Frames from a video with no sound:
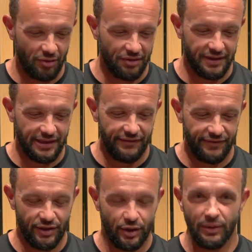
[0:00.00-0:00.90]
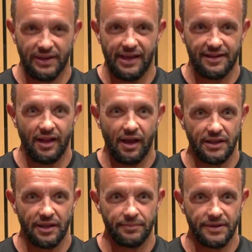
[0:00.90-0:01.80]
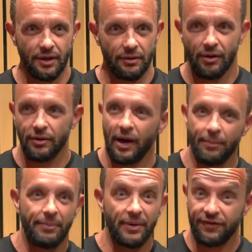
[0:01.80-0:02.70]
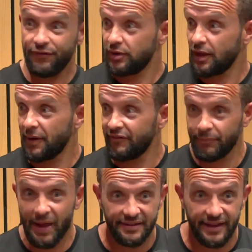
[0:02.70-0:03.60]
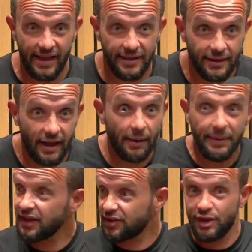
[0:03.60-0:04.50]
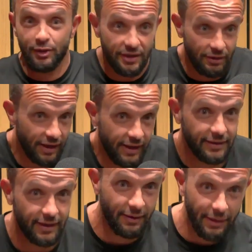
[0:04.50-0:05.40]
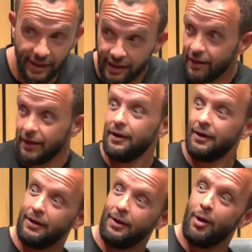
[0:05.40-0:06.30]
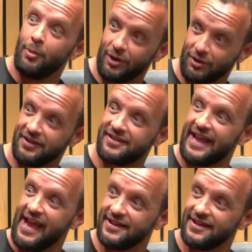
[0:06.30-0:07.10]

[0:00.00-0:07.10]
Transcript: the TV show with Des Lynam, and I remember it's the first time I ever met Des, and I'm in a studio like this, and I'm like, oh my God, that's Des.